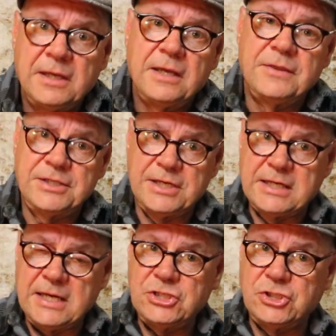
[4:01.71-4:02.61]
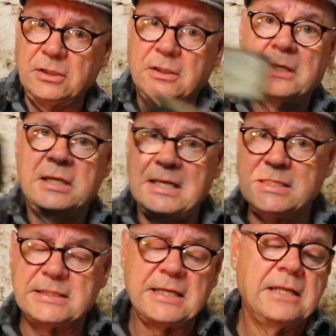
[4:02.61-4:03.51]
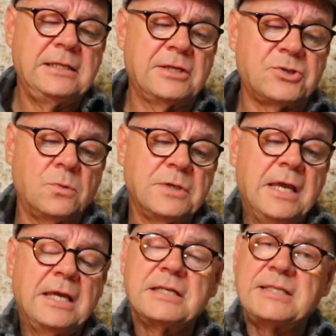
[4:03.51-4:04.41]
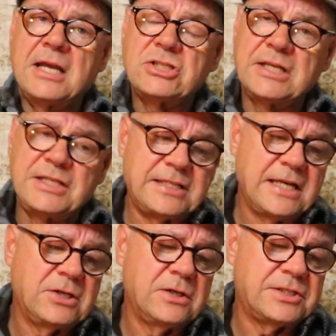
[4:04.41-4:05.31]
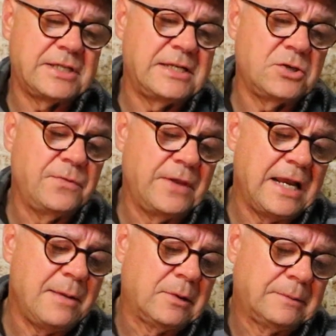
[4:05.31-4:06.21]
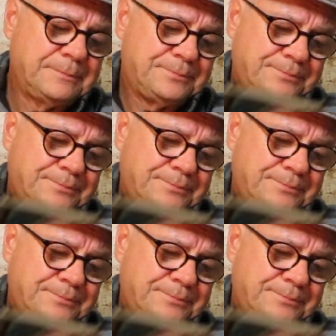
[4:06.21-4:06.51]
In this occasion, it is 10 years old, because they actually state it on the label.